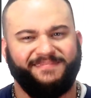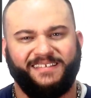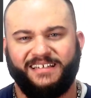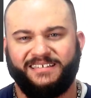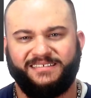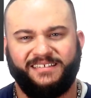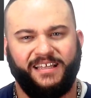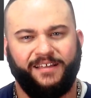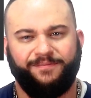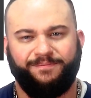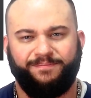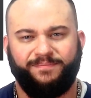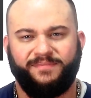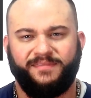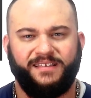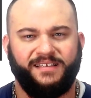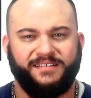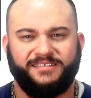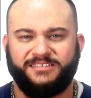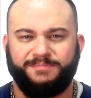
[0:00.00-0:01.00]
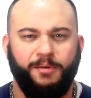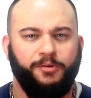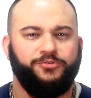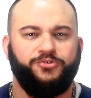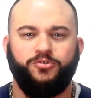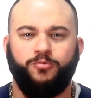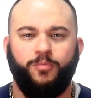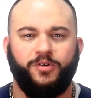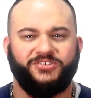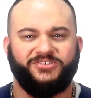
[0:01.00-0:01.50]
It smelled
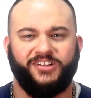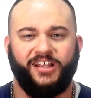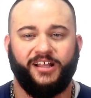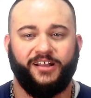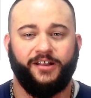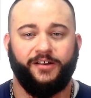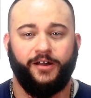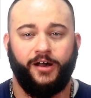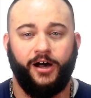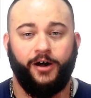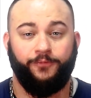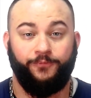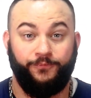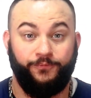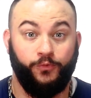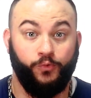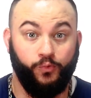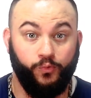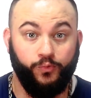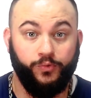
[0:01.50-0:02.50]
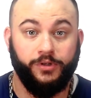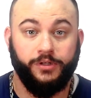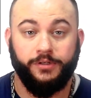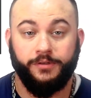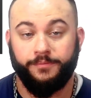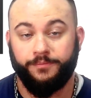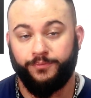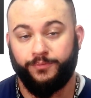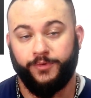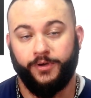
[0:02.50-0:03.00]
too much like a food.
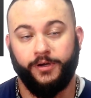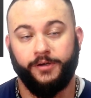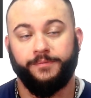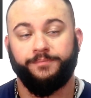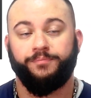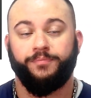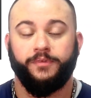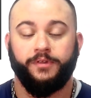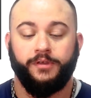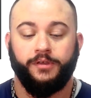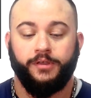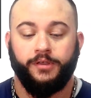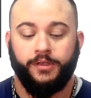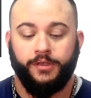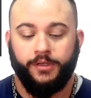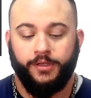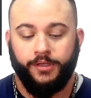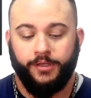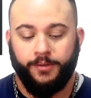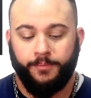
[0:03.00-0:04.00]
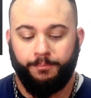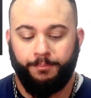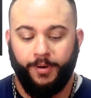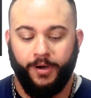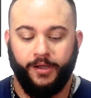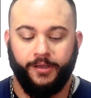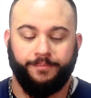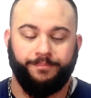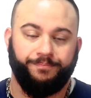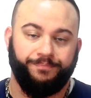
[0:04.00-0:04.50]
Okay,
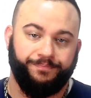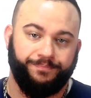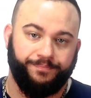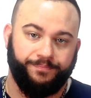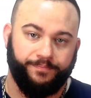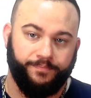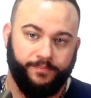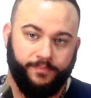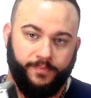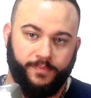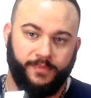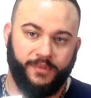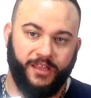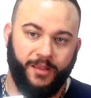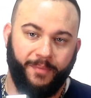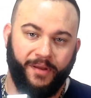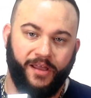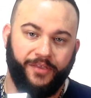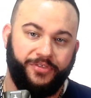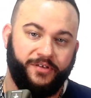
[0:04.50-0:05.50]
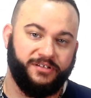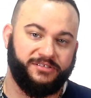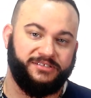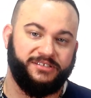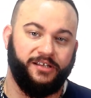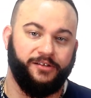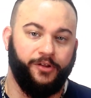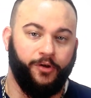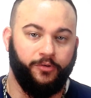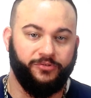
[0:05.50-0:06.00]
but let me get to the
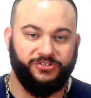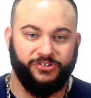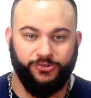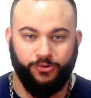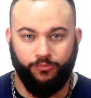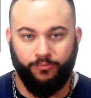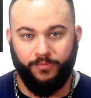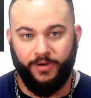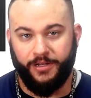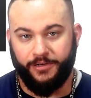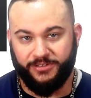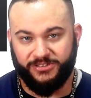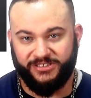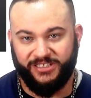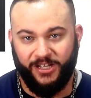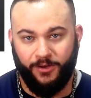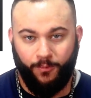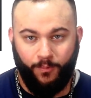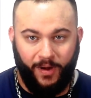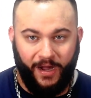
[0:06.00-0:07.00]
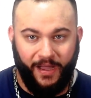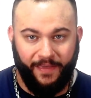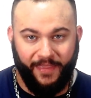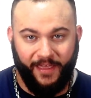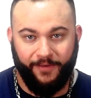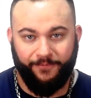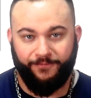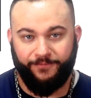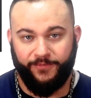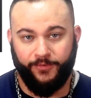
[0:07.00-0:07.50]
scent notes and you'll understand why
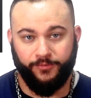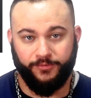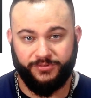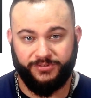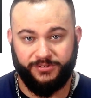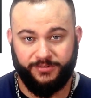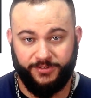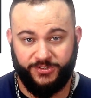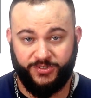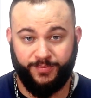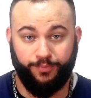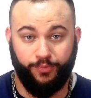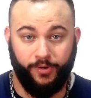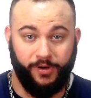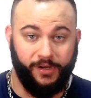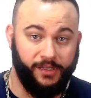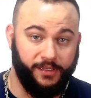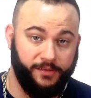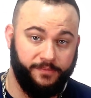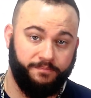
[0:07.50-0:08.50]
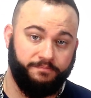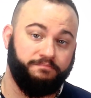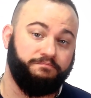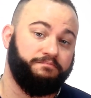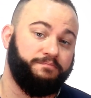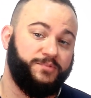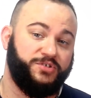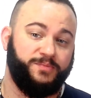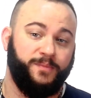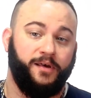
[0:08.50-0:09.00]
that first spray
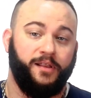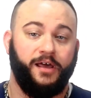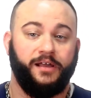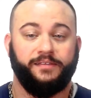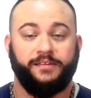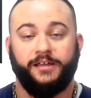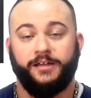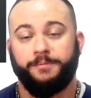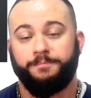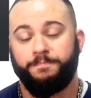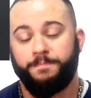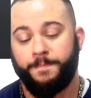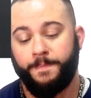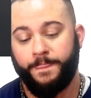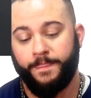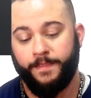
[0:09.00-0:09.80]
smelled like that.